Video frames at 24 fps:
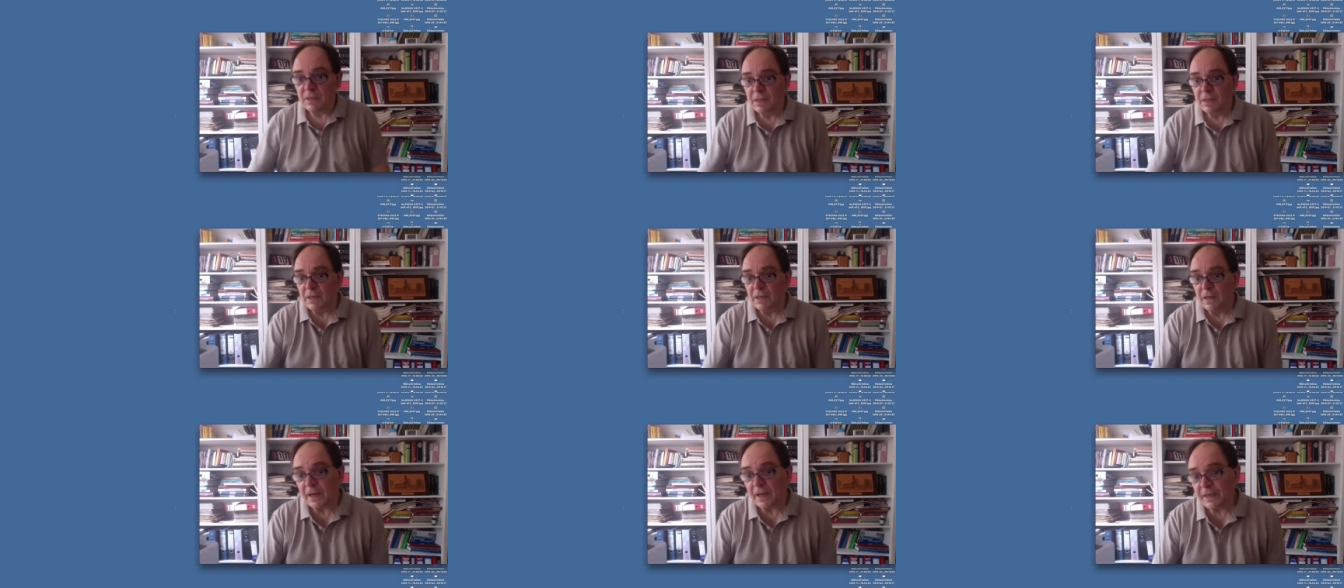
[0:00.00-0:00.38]

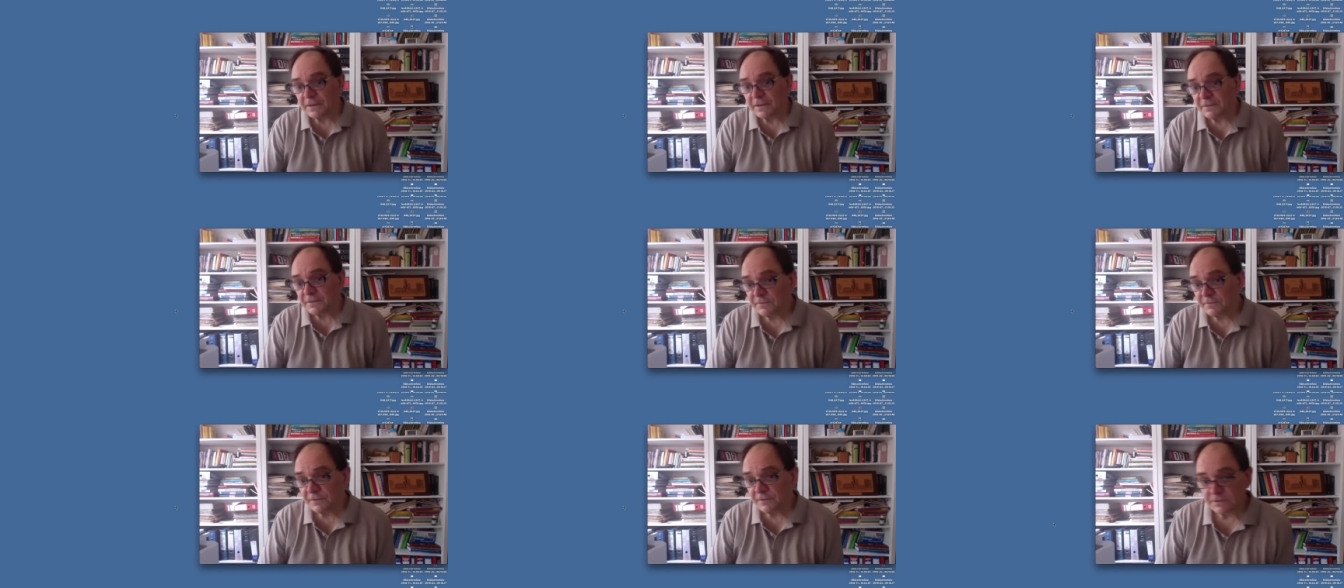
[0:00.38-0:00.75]
I can
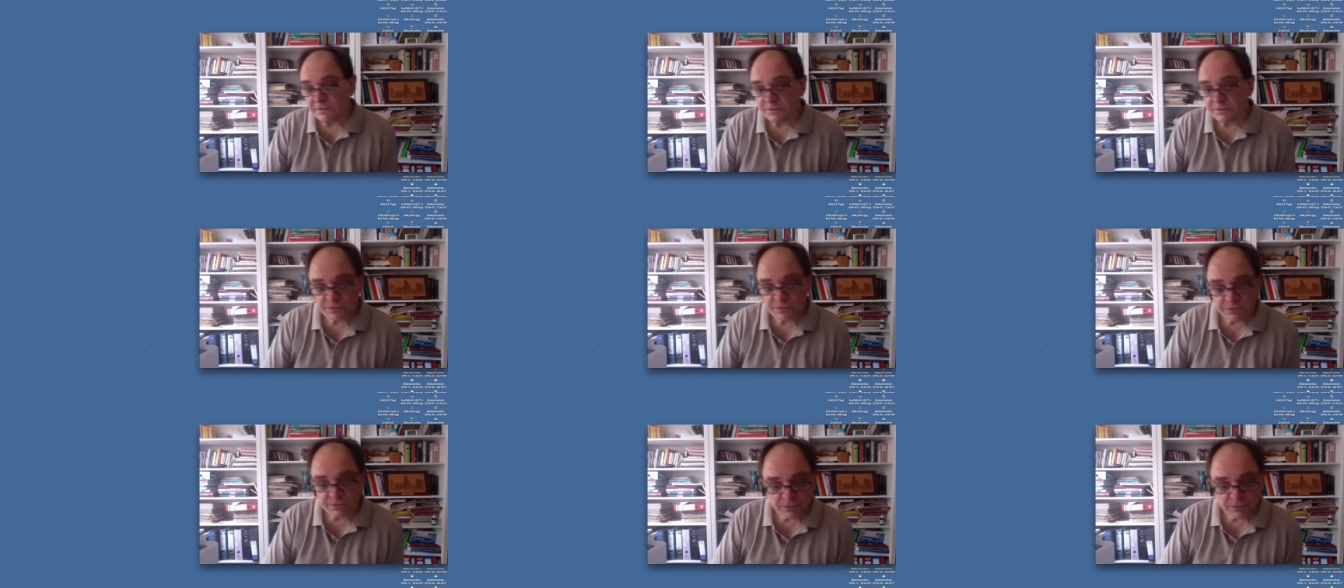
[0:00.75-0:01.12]
still
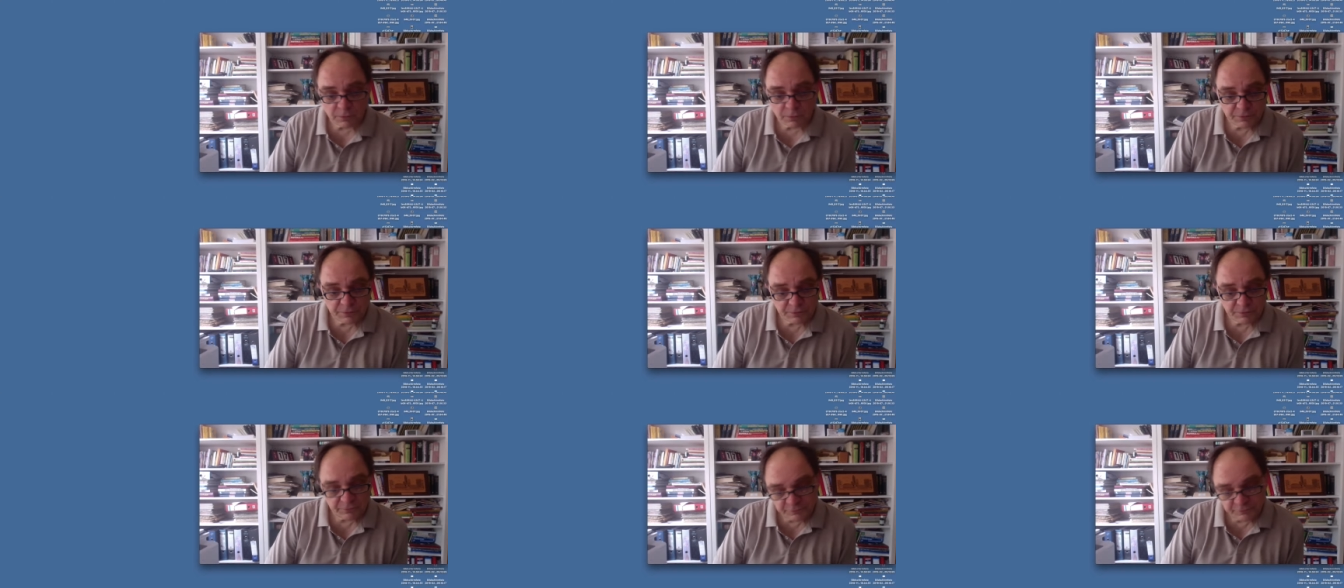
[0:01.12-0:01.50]
show
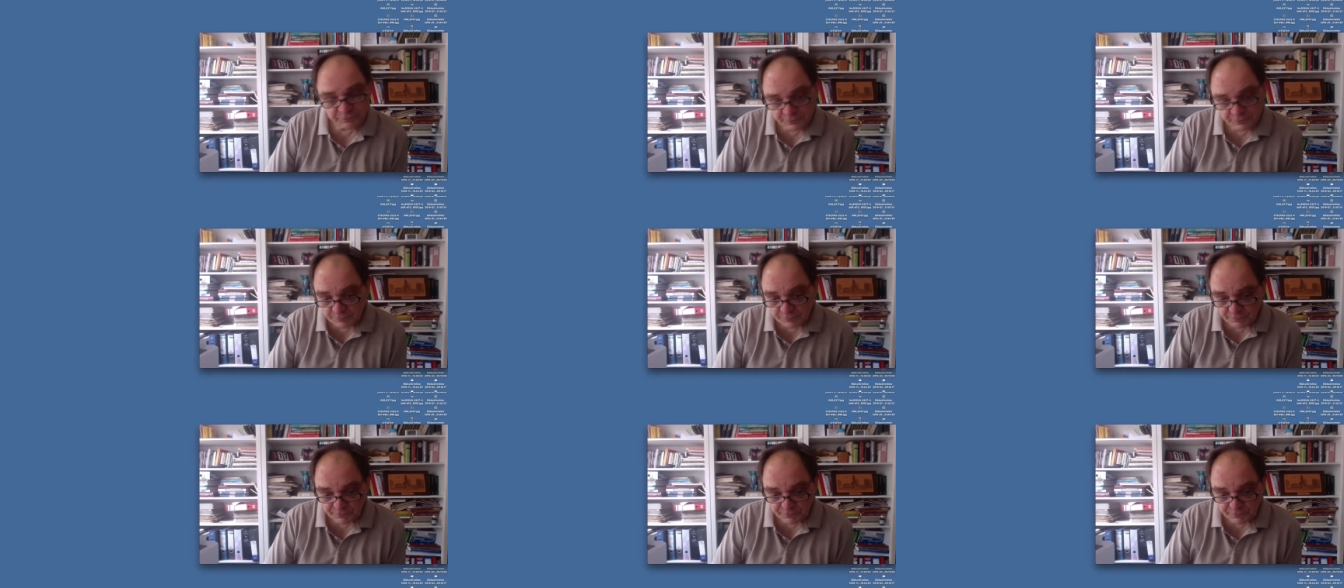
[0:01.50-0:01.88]
you a
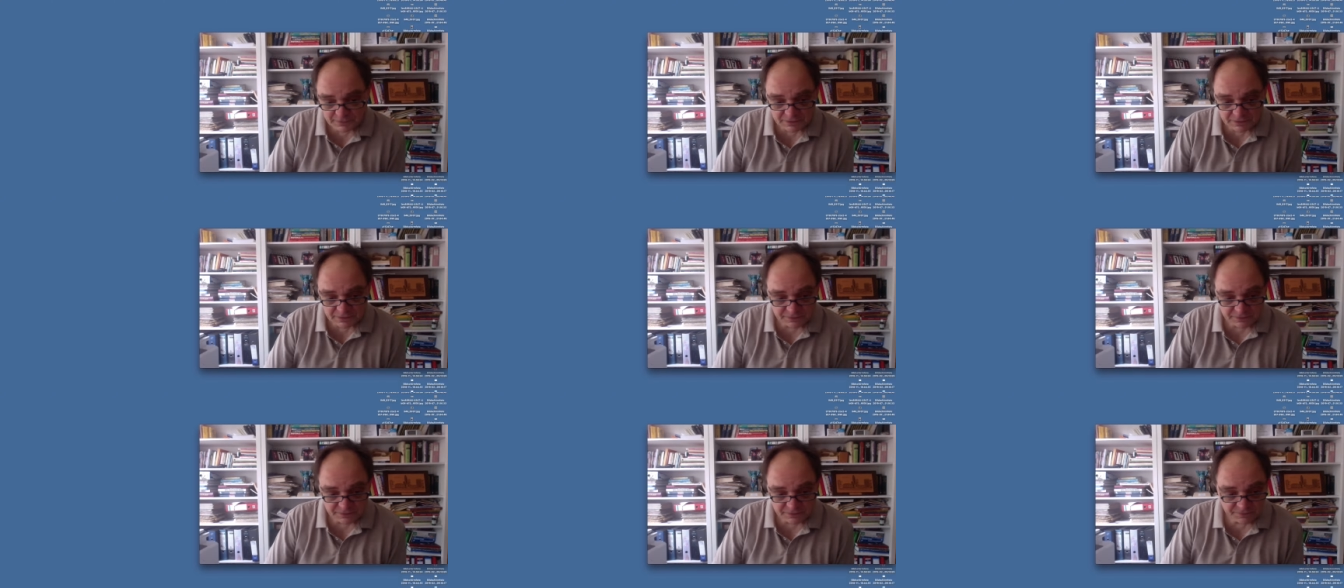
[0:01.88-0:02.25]
few
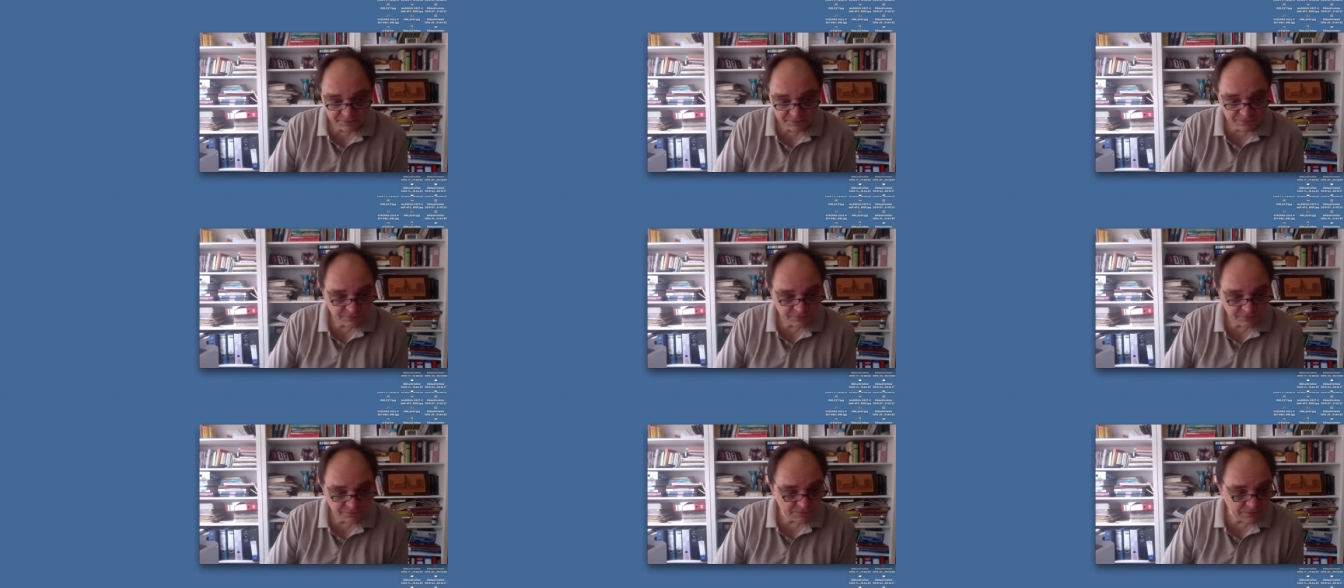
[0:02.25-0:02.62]

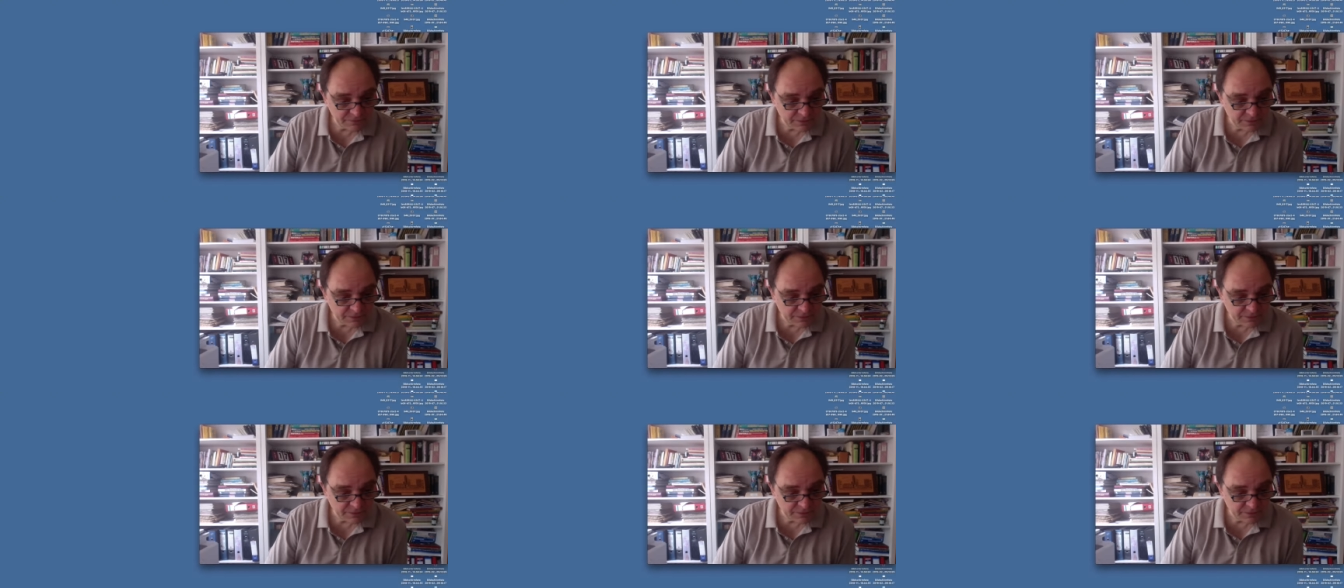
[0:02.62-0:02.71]
things.